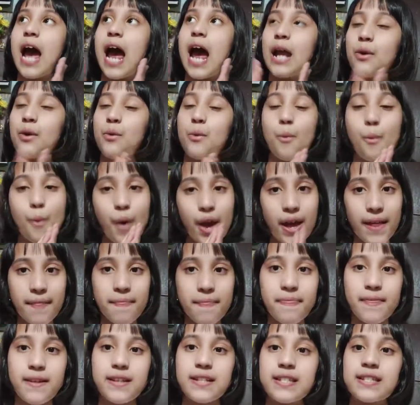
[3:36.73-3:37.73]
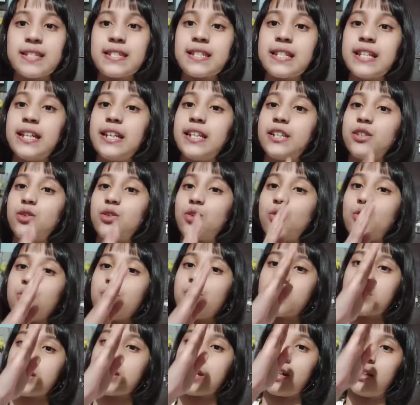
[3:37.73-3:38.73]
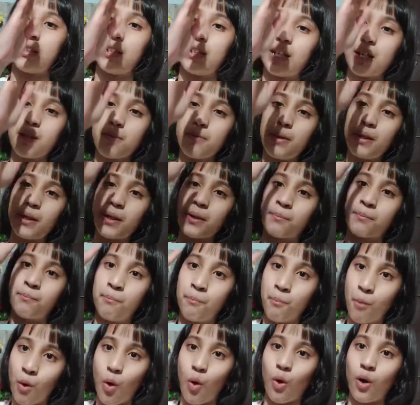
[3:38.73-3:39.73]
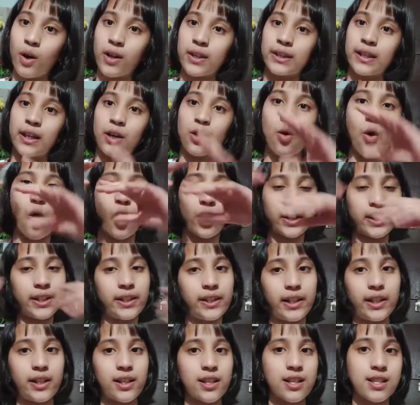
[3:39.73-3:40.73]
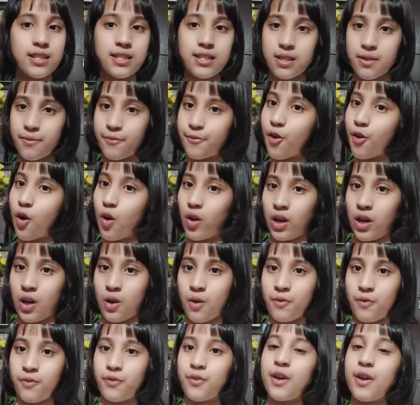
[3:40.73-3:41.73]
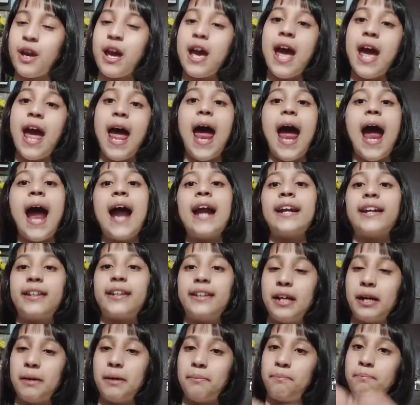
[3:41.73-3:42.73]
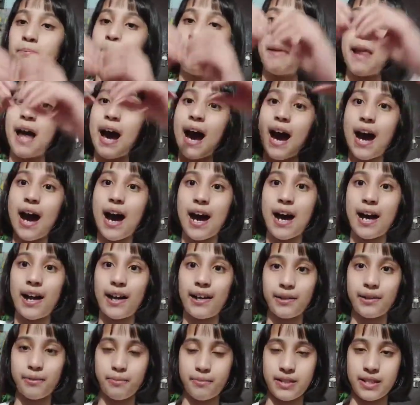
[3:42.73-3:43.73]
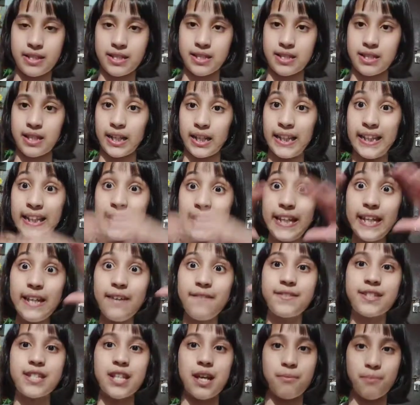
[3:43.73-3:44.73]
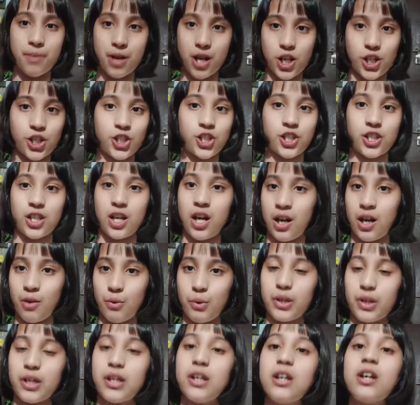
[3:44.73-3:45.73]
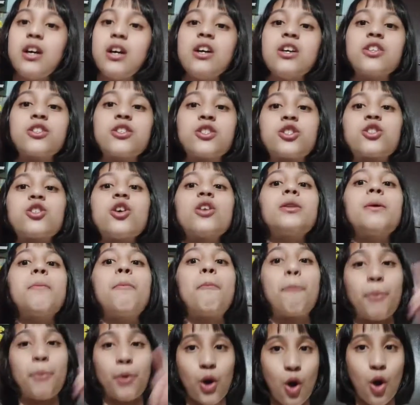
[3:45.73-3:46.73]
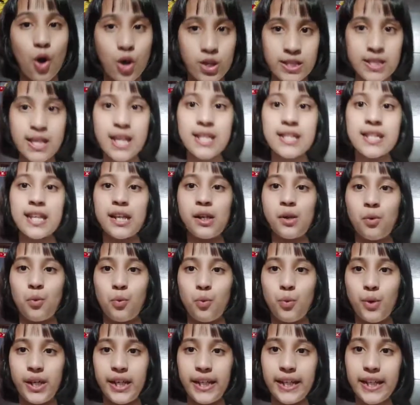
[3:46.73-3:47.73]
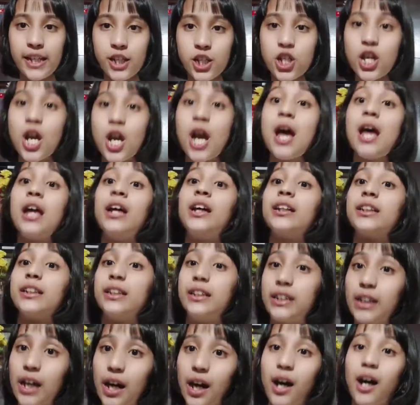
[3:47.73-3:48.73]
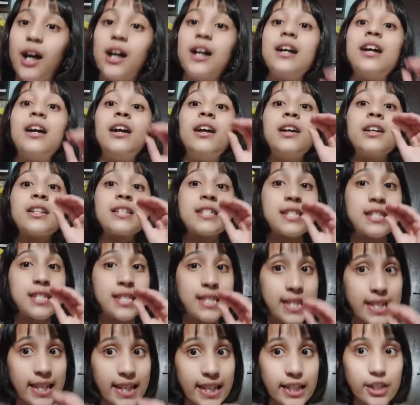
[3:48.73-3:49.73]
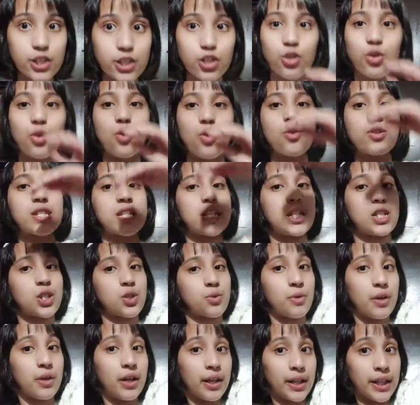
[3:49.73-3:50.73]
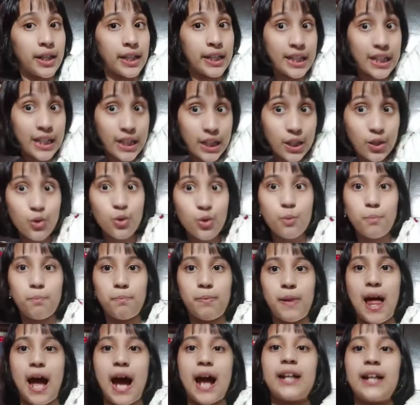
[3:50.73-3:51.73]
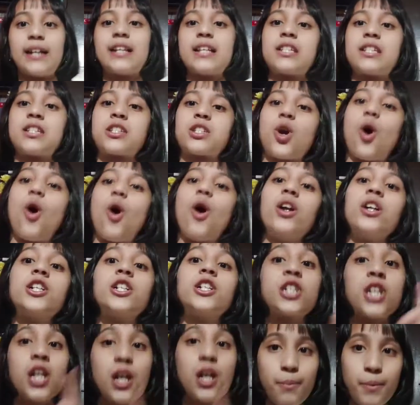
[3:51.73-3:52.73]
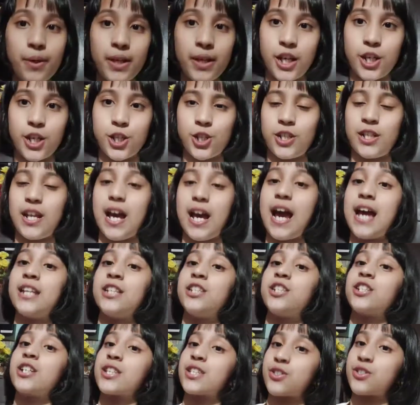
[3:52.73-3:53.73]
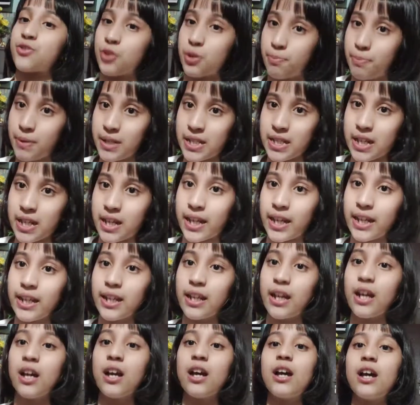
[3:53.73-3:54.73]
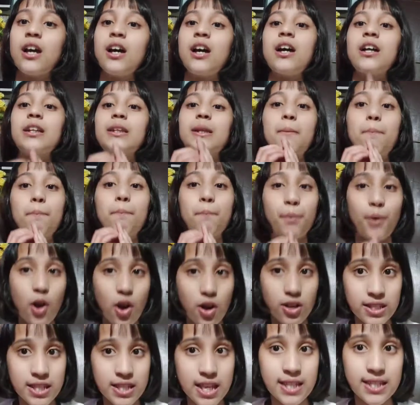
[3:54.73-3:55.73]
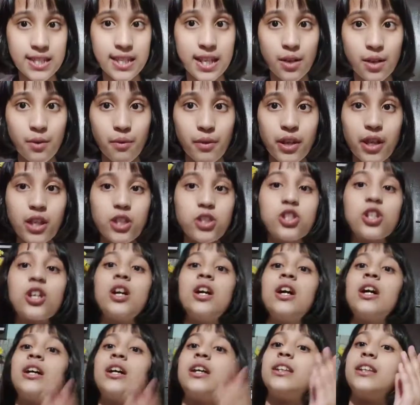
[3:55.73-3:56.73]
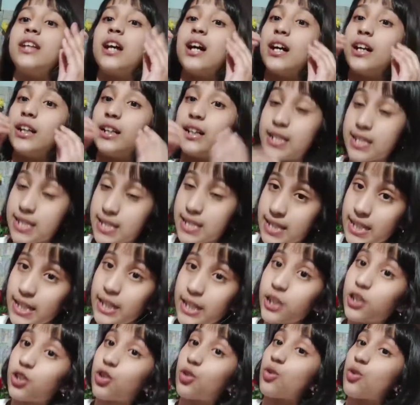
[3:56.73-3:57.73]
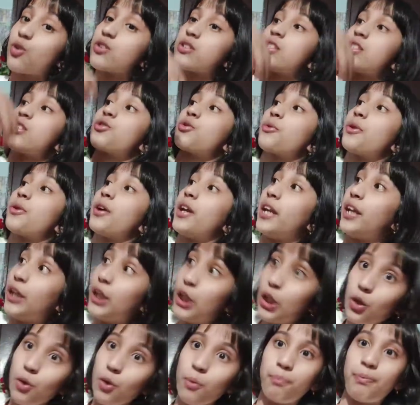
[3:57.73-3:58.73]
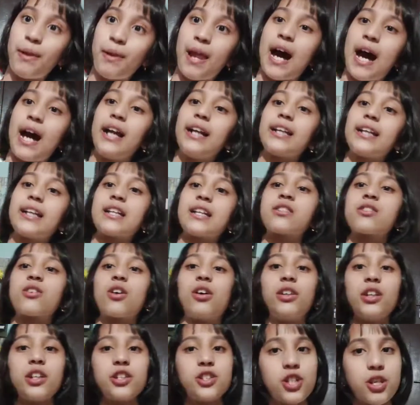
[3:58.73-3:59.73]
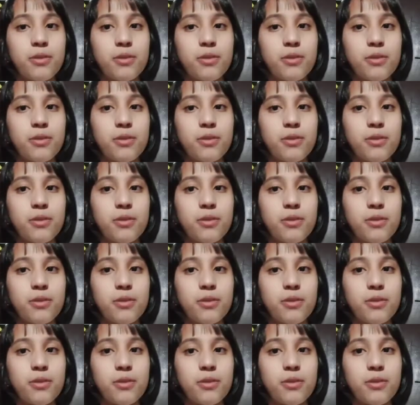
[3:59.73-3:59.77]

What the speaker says: And when the seed grows a little bit more, the cotyledons fall off and the plant, means the leaves, emerge out. So the process in which the seed grows into a new plant is called germination. I just repeat again. The process in which the seed grows into a new plant is called a